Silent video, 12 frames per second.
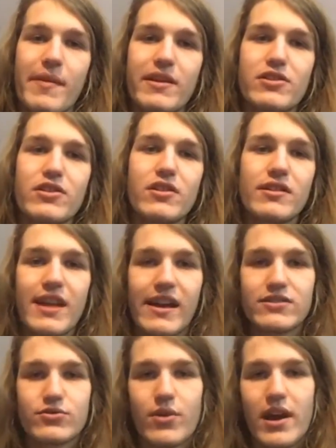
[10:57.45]
make sure you
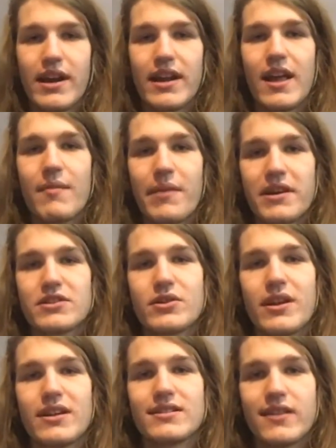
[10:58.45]
test ride it and make sure
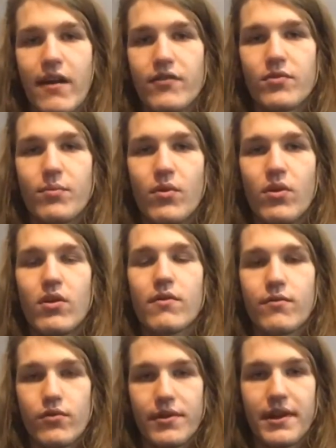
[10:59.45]
it's comfortable
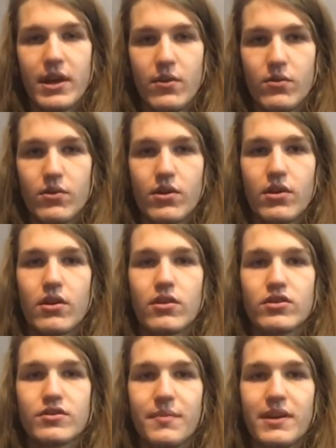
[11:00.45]
for you.
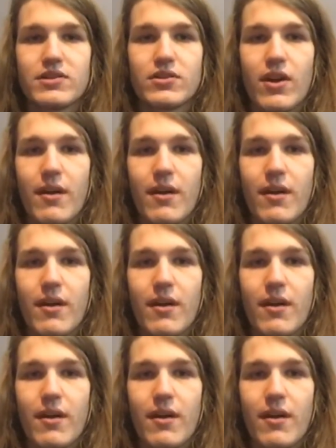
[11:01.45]
Just make sure